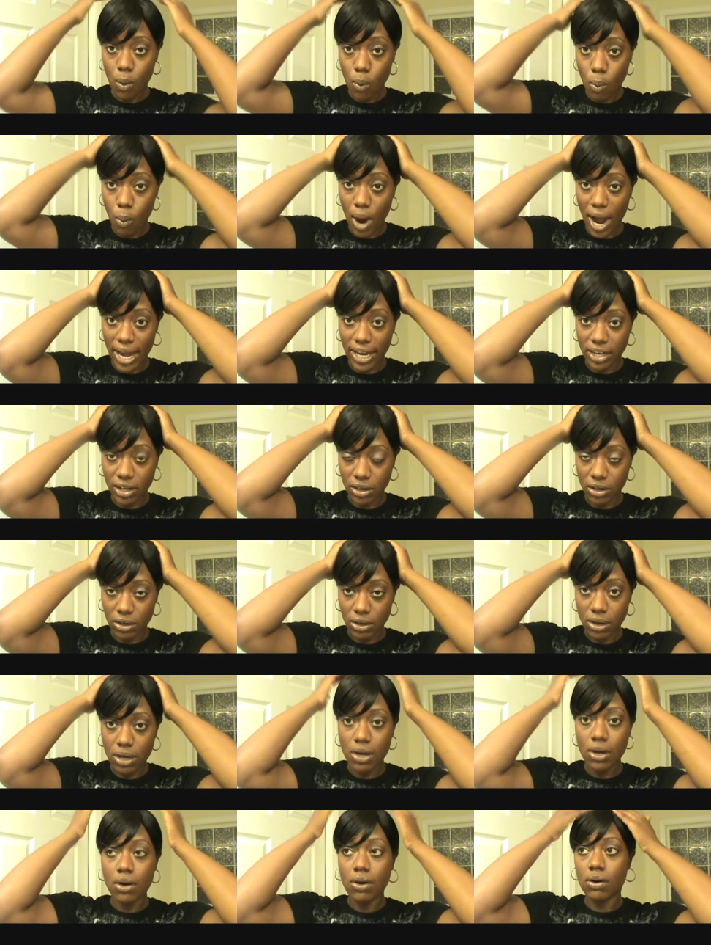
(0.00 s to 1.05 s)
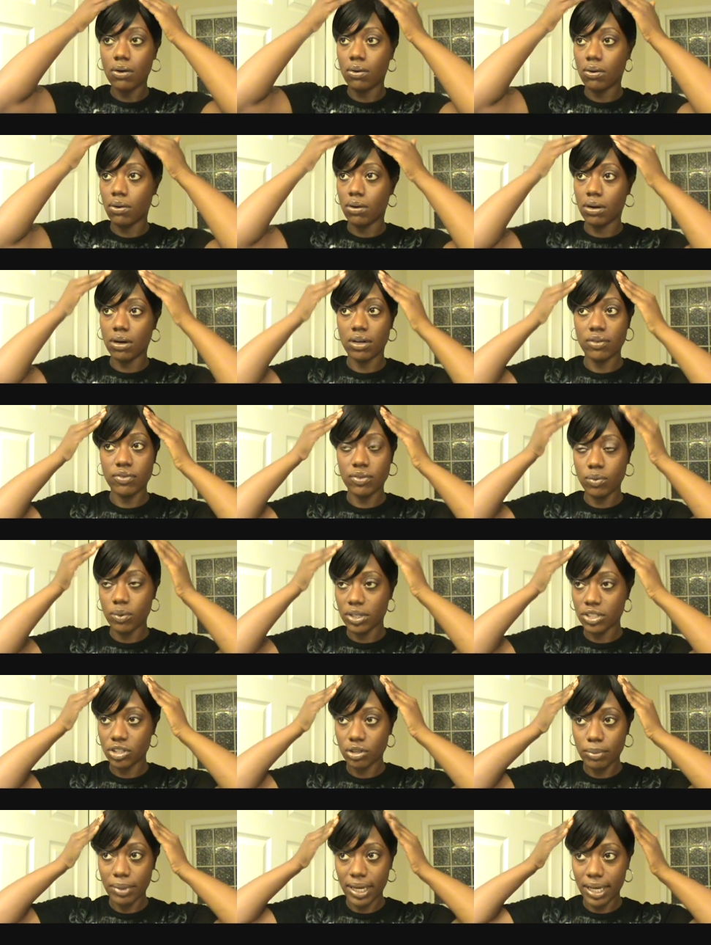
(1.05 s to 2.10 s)
wider, or if you
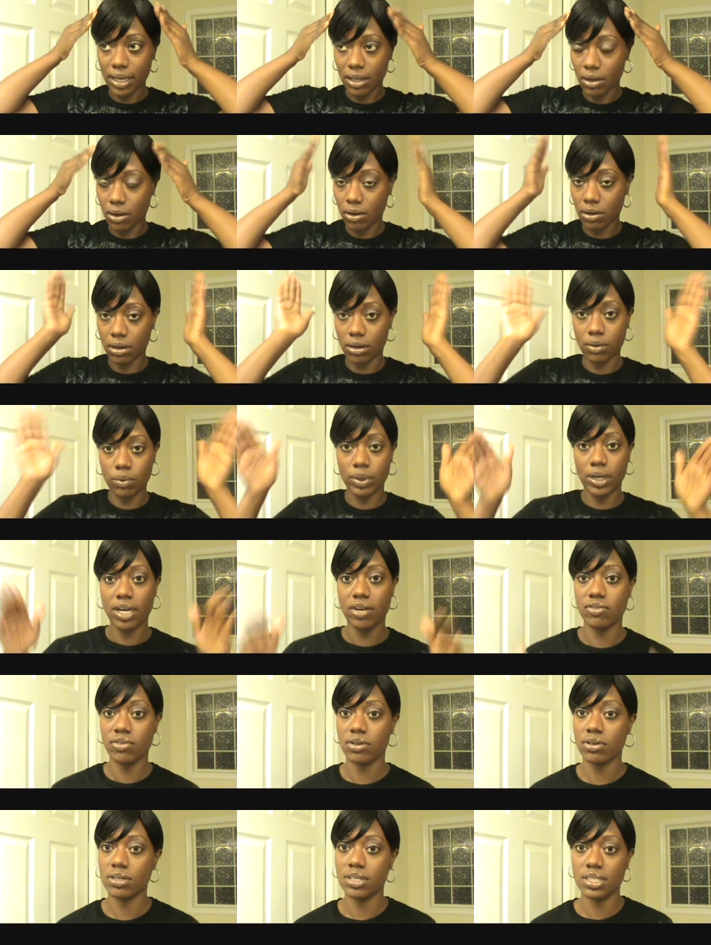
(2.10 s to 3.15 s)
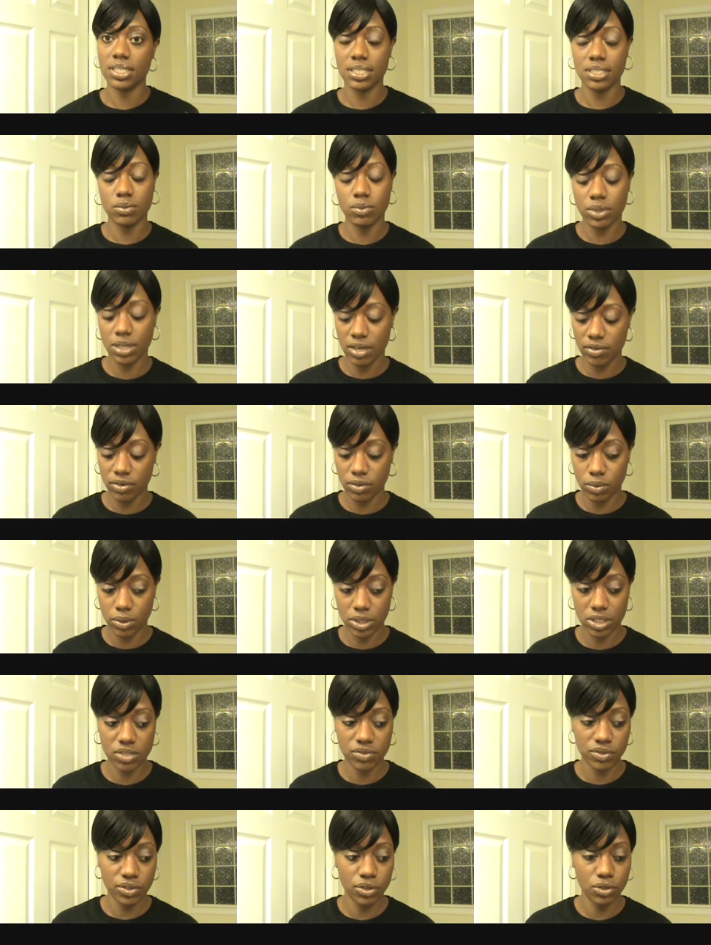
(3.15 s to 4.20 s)
want your bang longer, whatever
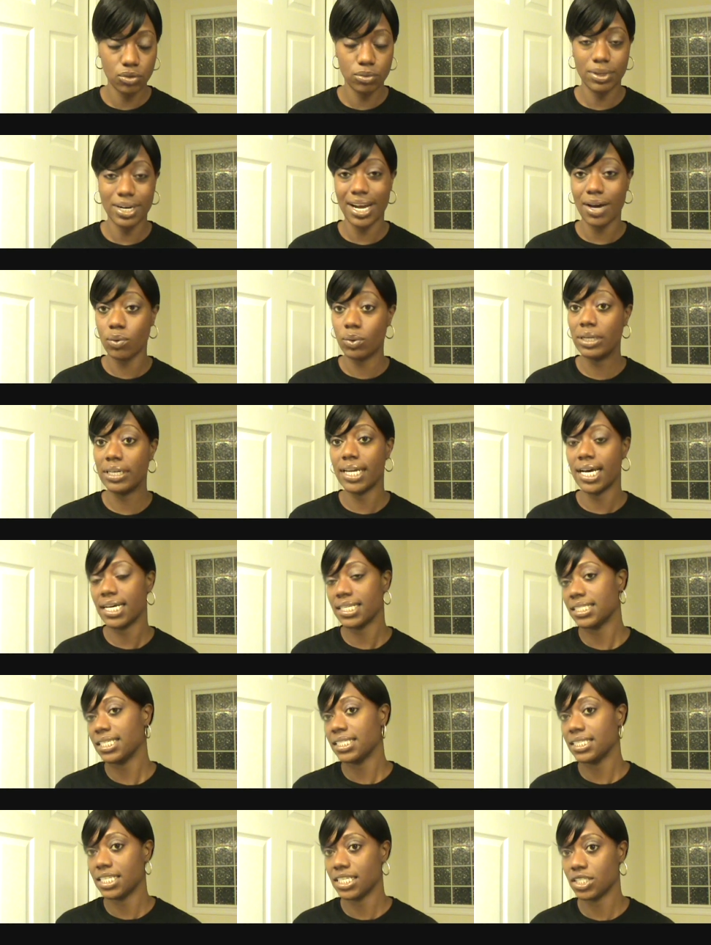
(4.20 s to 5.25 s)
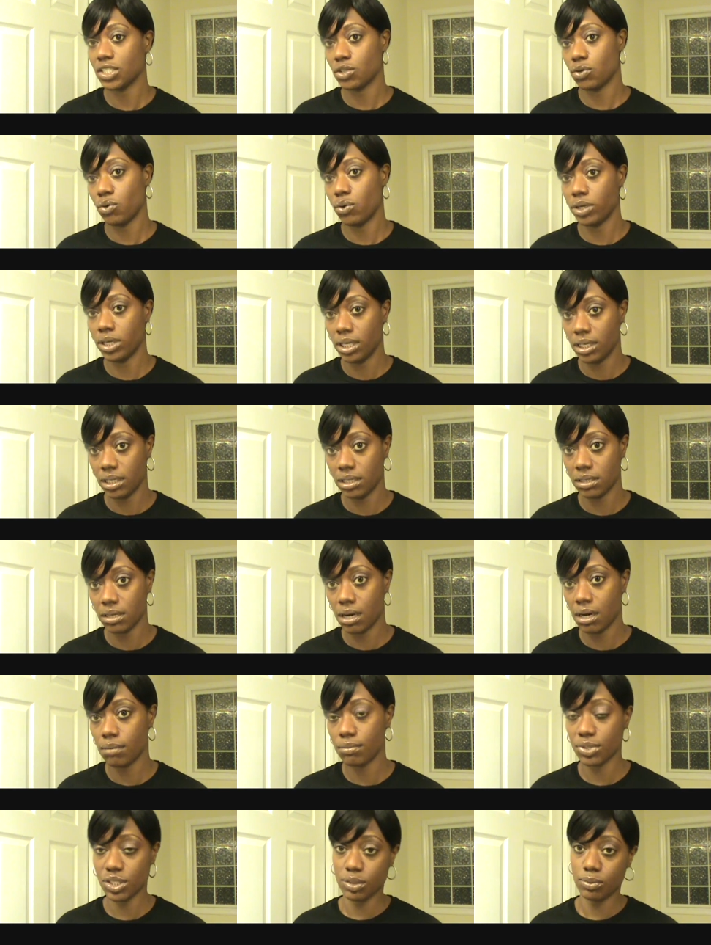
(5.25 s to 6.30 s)
works for you, but I would not suggest going any
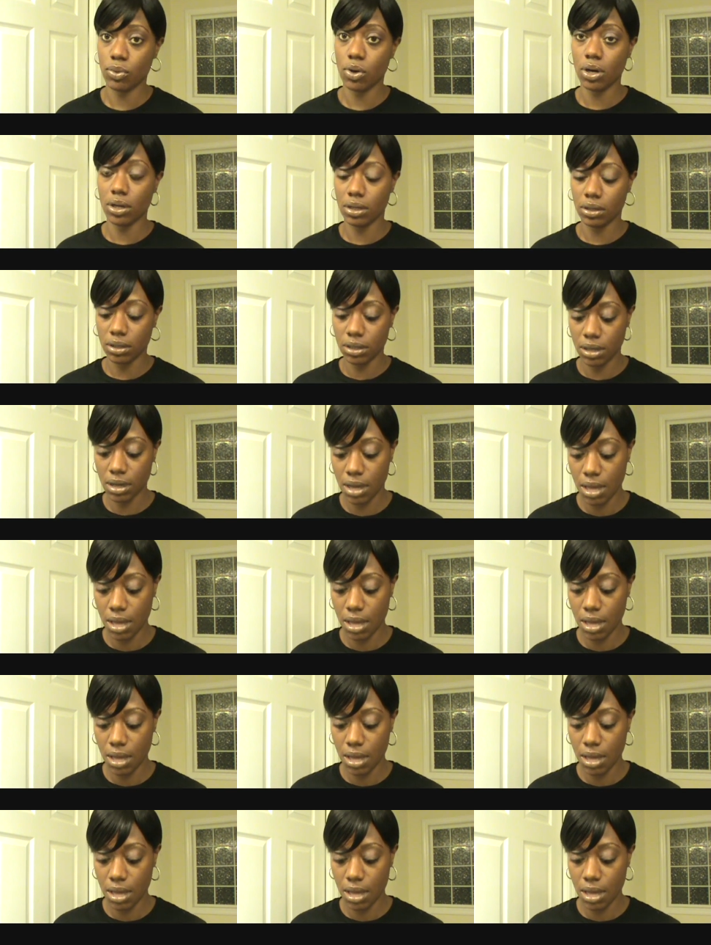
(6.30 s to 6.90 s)
smaller.